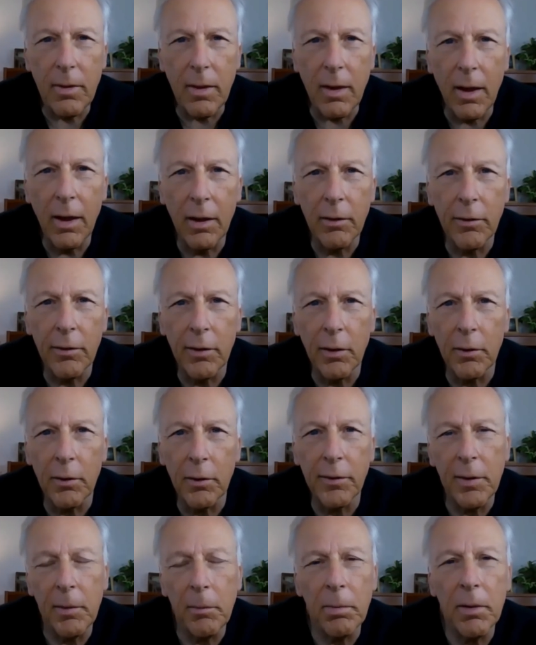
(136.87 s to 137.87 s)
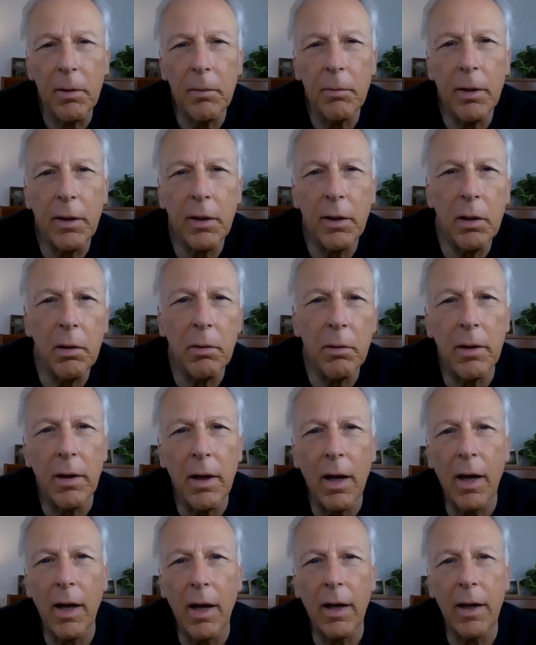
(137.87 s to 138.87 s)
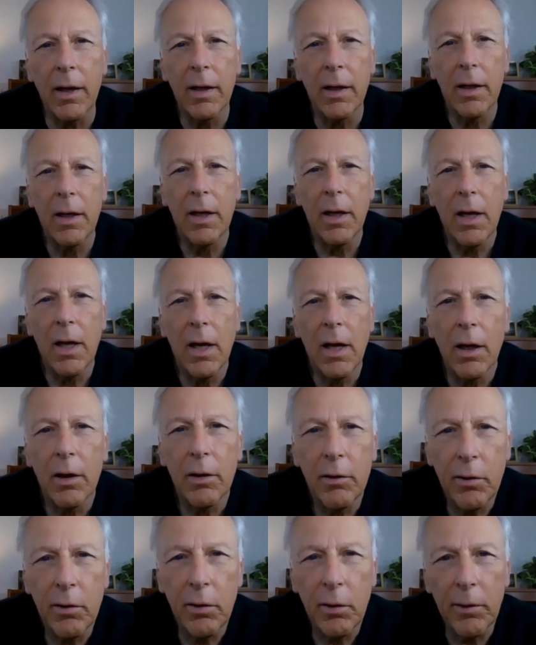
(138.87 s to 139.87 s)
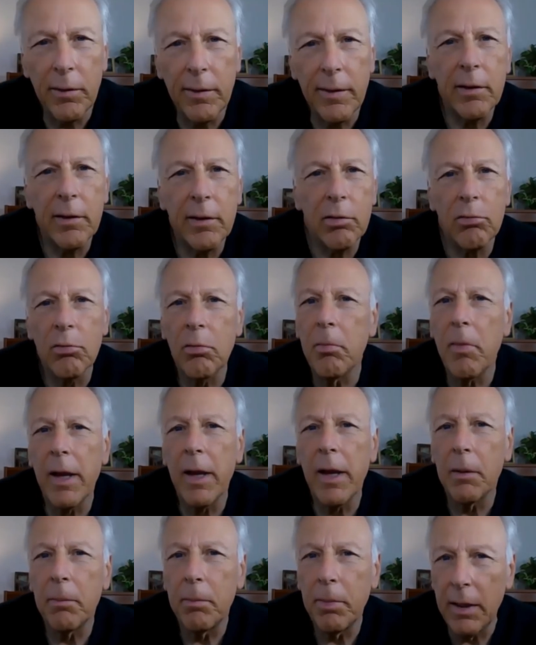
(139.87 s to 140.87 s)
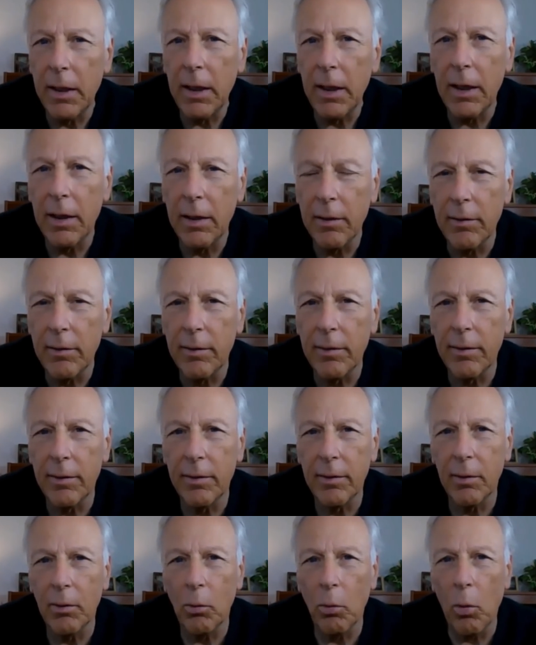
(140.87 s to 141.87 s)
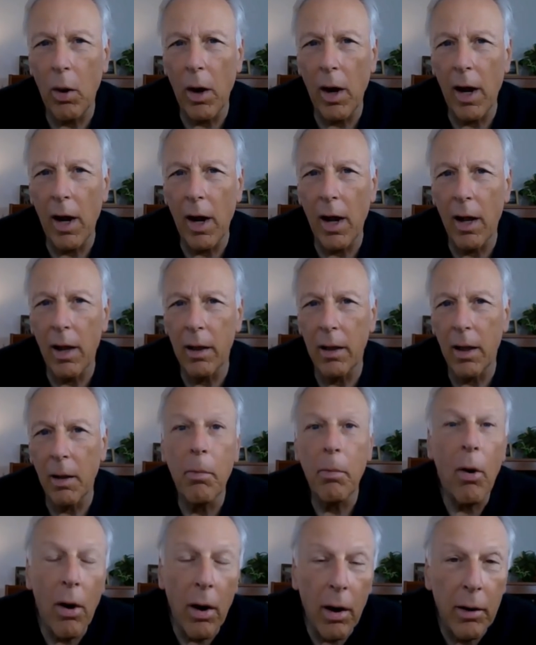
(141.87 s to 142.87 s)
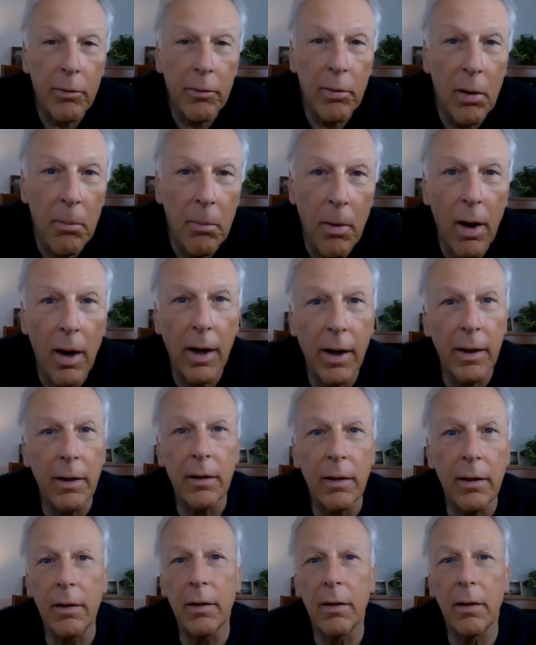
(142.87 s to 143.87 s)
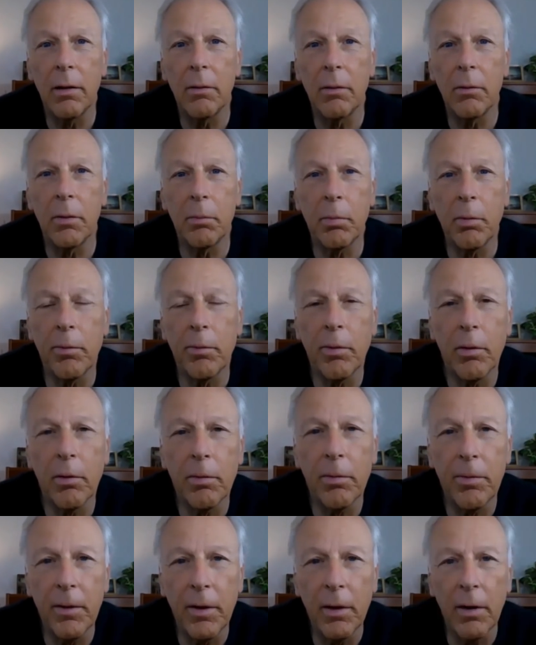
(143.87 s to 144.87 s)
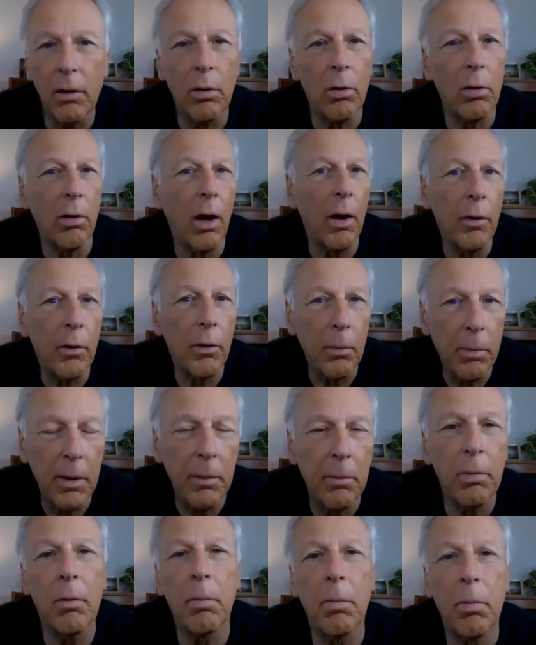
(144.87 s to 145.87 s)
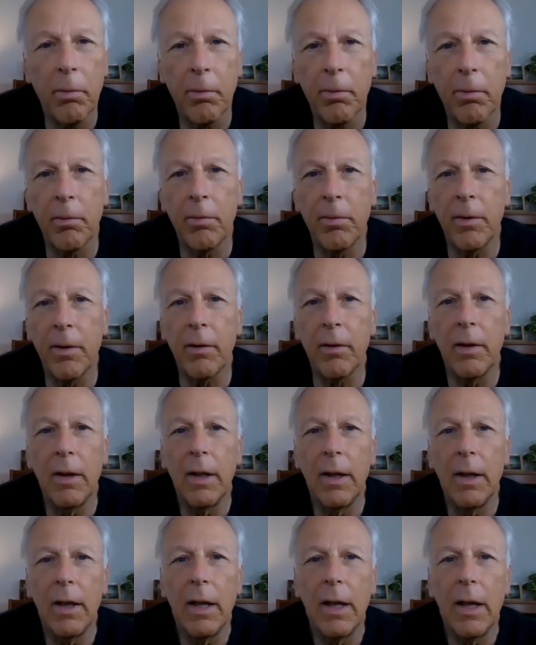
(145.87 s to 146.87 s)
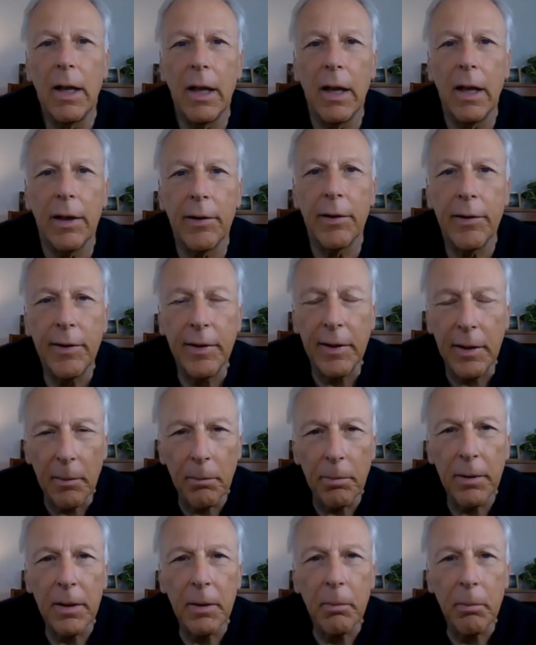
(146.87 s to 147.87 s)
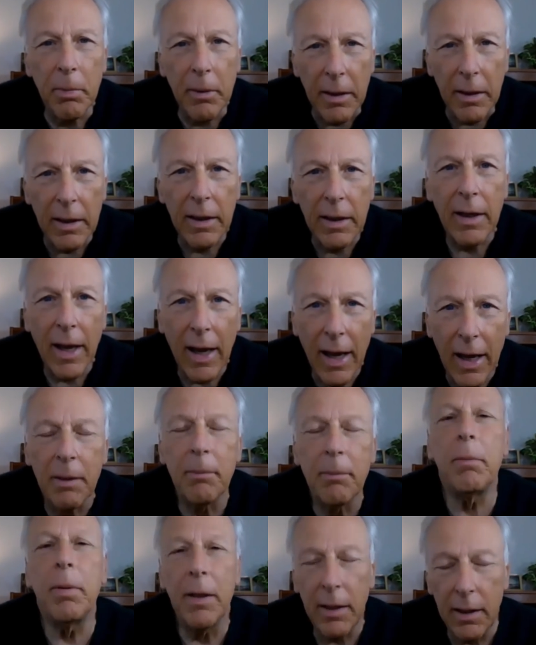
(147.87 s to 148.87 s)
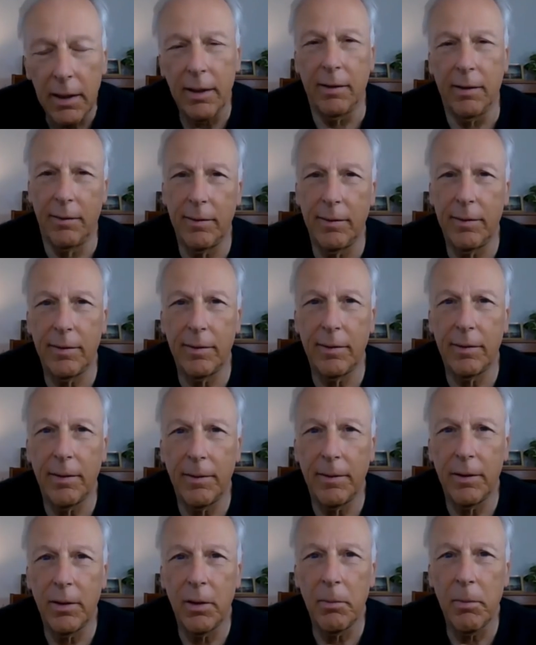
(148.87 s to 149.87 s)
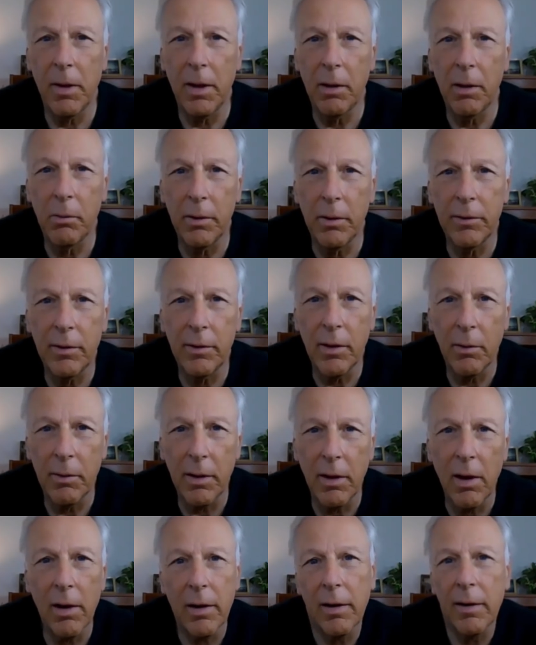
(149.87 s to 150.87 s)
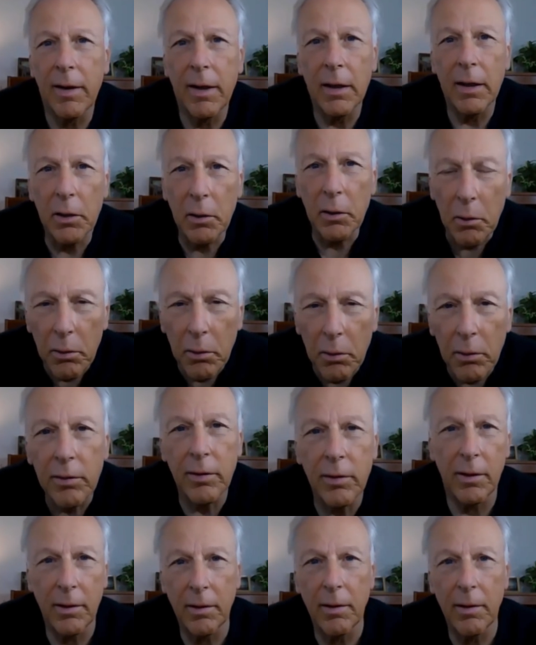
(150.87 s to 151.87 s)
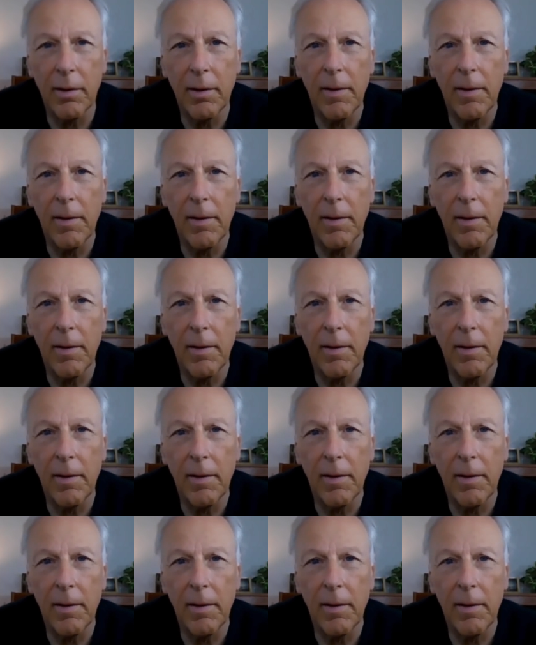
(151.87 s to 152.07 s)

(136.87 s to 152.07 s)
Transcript: And so, simply by you and I choosing to remain at peace while a part of our mind would prefer fear or other people prefer fear, simply being at peace, no matter what's going on in the illusion